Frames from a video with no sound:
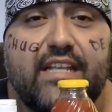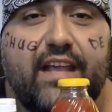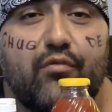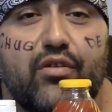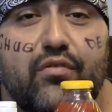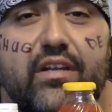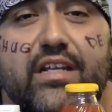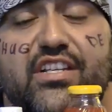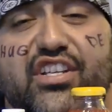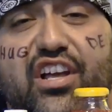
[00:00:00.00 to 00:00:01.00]
They were doing a
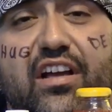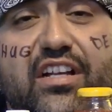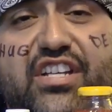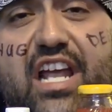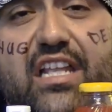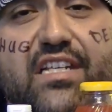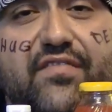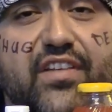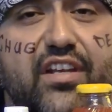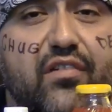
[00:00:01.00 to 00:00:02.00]
chug challenge
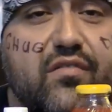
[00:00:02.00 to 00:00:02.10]
video.